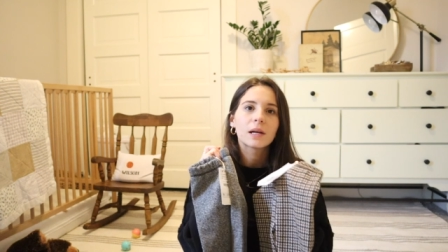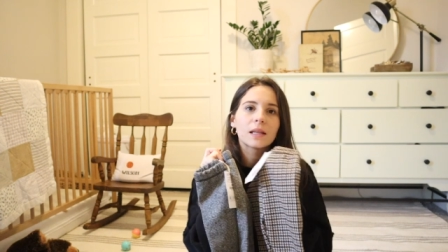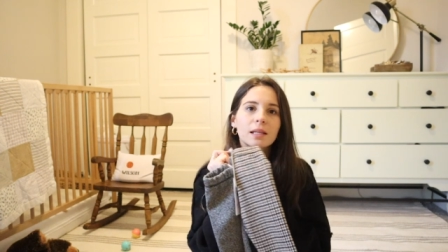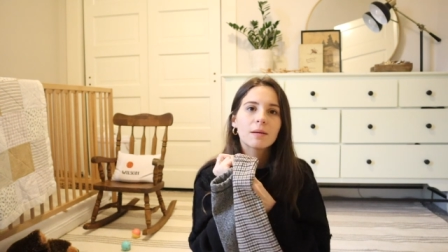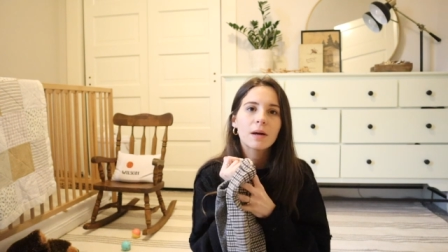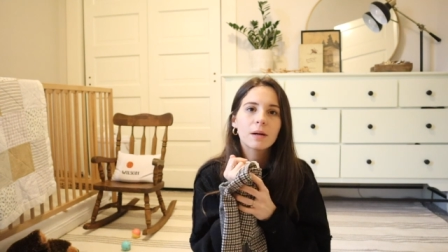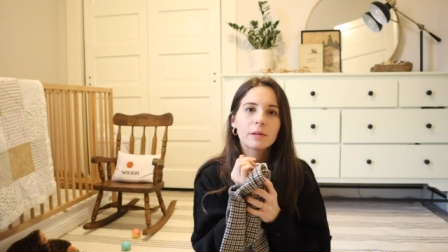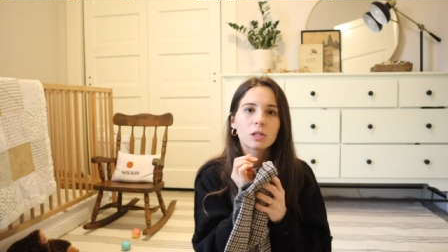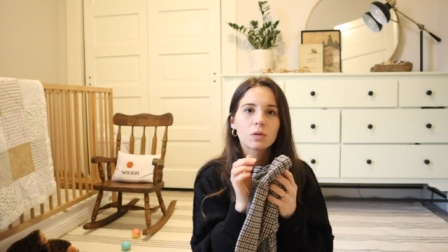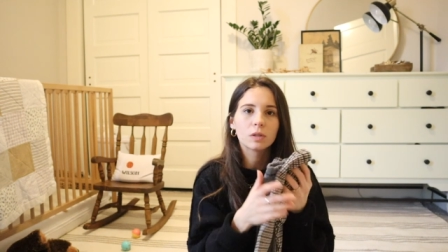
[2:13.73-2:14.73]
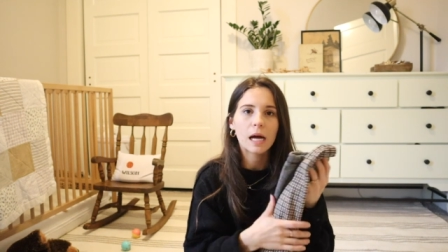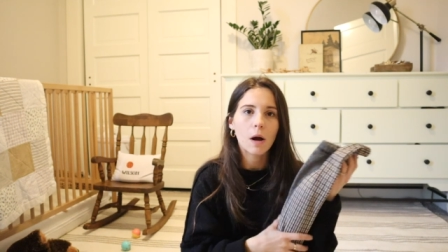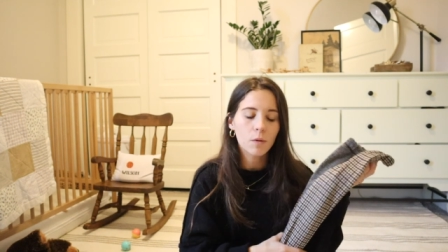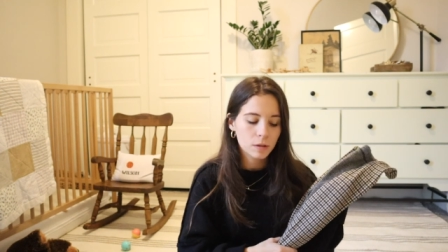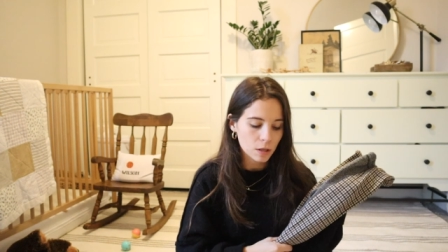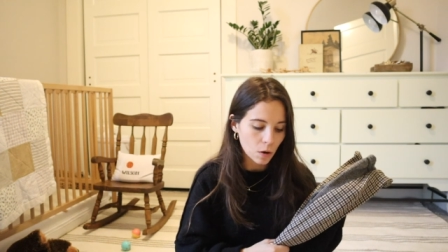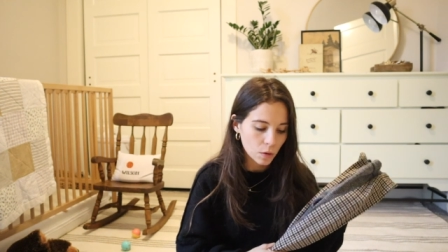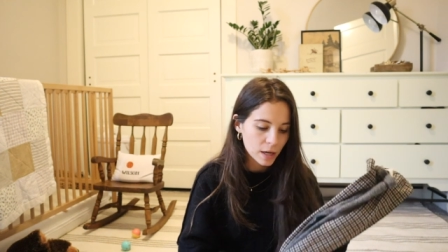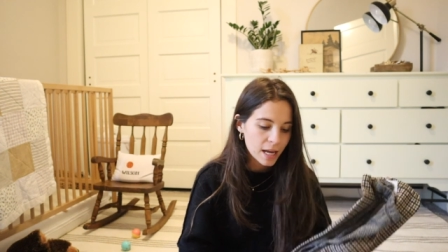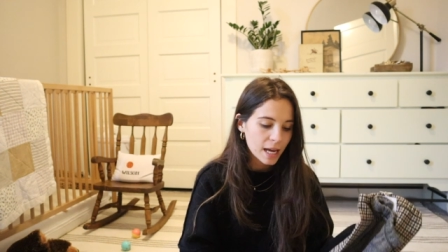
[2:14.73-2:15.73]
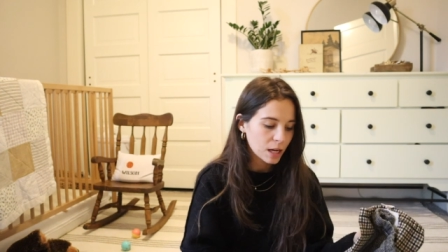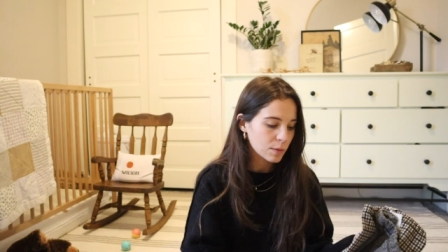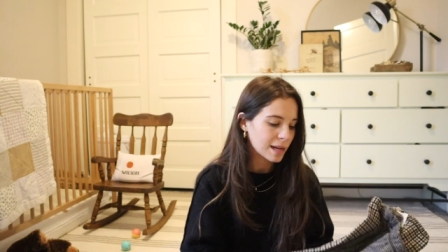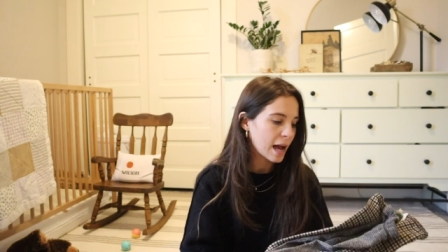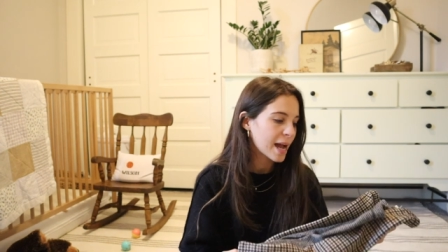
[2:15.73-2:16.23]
but I think they might have been sold out. So anyway,